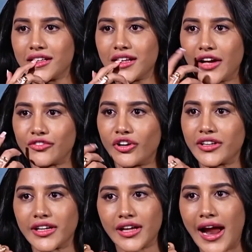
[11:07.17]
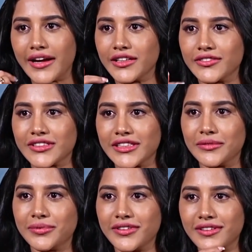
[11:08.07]
I've not had enough sleep.
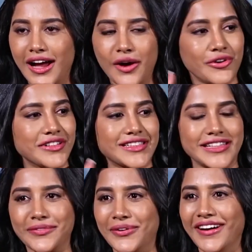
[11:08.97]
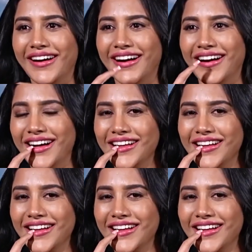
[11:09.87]
I want to sleep.